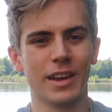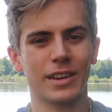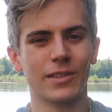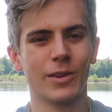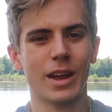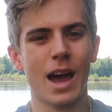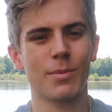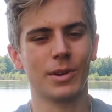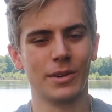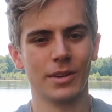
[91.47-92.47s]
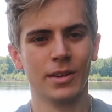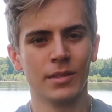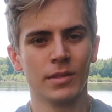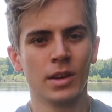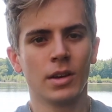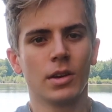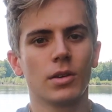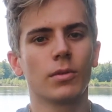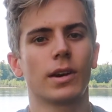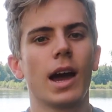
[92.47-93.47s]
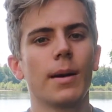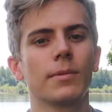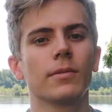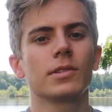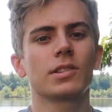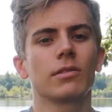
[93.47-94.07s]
Like, what happened? What happened was